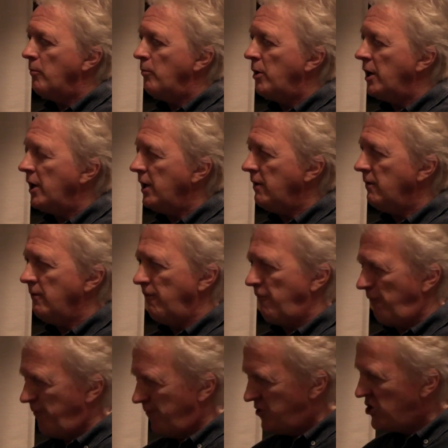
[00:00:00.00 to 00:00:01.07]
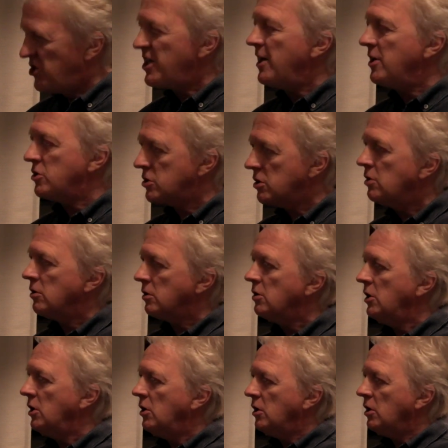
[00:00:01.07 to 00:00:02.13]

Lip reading: by central